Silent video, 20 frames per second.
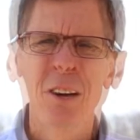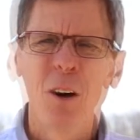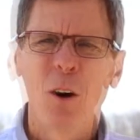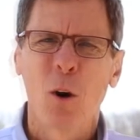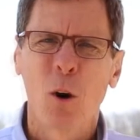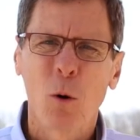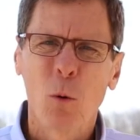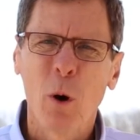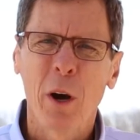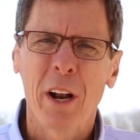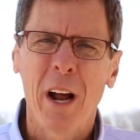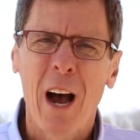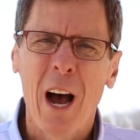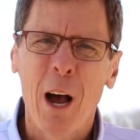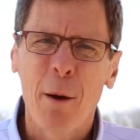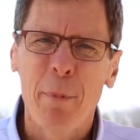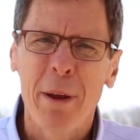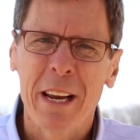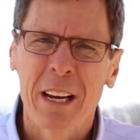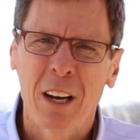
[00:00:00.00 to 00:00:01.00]
or what
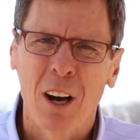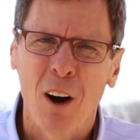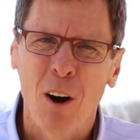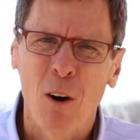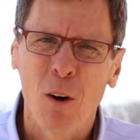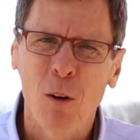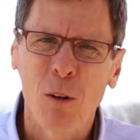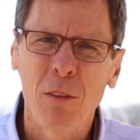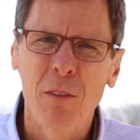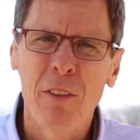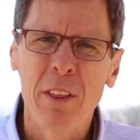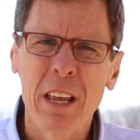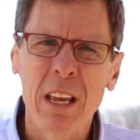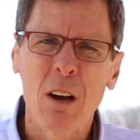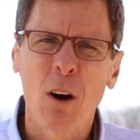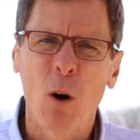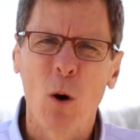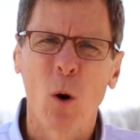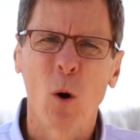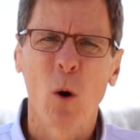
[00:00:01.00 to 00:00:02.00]
Abhi called the
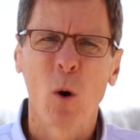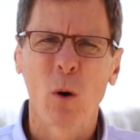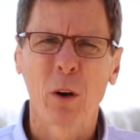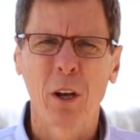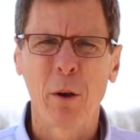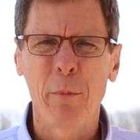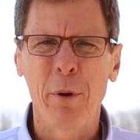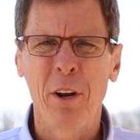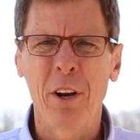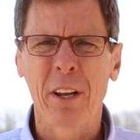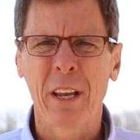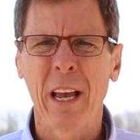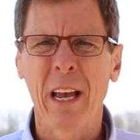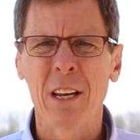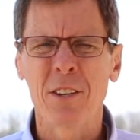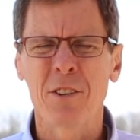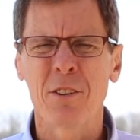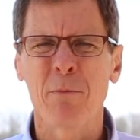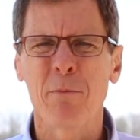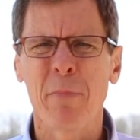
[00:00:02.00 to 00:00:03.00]
oral
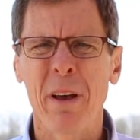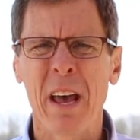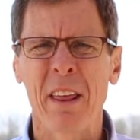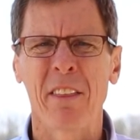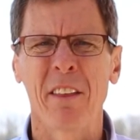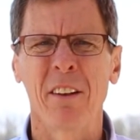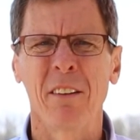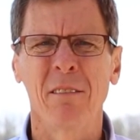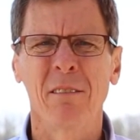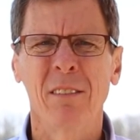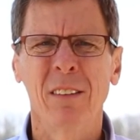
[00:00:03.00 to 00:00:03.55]
communication method.